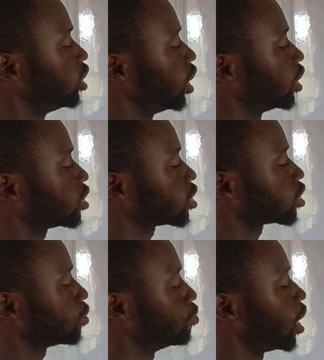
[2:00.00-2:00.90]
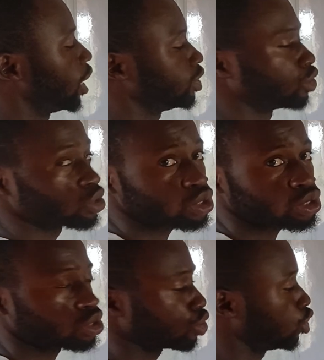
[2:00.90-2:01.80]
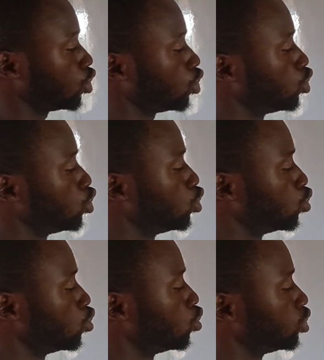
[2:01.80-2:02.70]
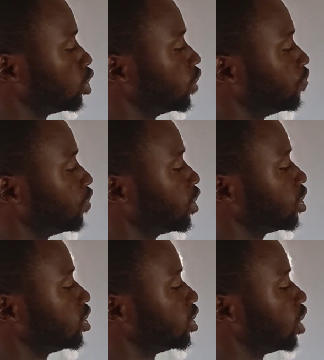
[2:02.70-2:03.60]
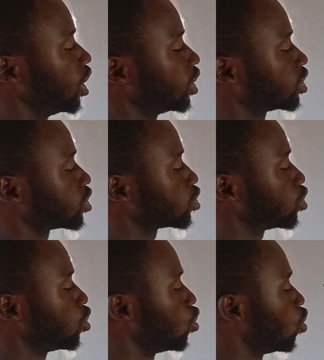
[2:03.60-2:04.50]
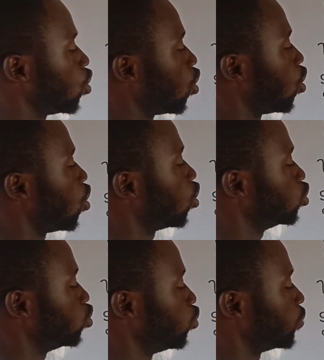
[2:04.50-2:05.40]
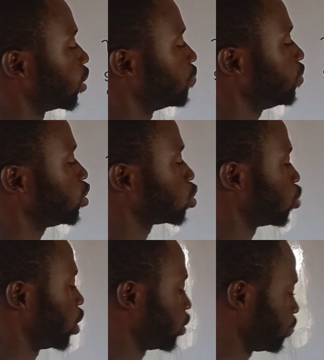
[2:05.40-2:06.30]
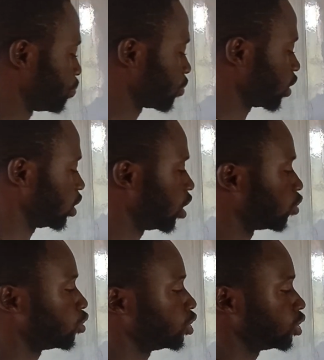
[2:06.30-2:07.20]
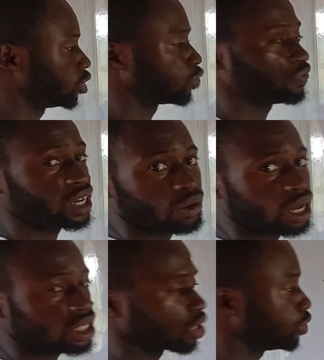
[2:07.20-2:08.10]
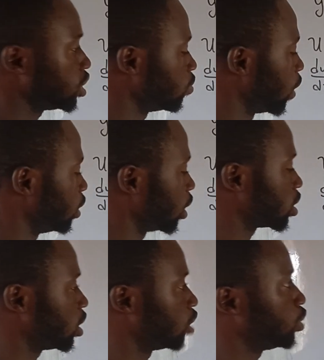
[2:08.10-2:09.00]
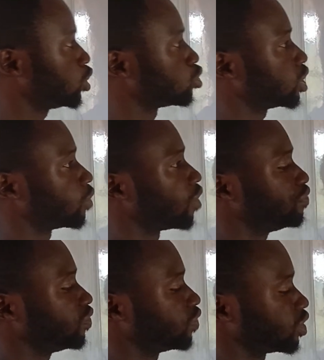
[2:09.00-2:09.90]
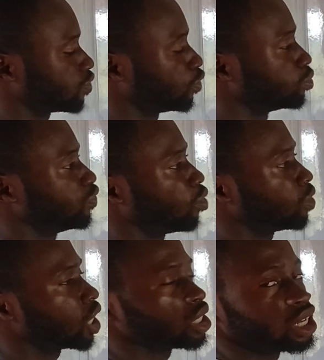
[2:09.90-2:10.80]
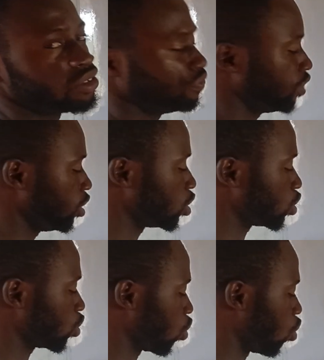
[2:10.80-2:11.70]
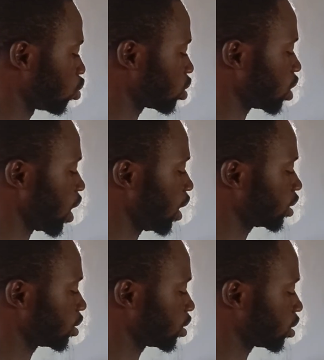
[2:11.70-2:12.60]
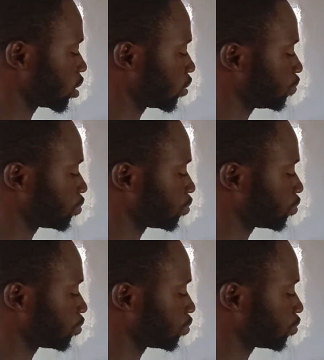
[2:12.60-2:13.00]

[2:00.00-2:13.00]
dx minus u dv dx all over v squared. Now to find our answer, which is dy dx, then we need to write our v first. From the formula, v is cos x,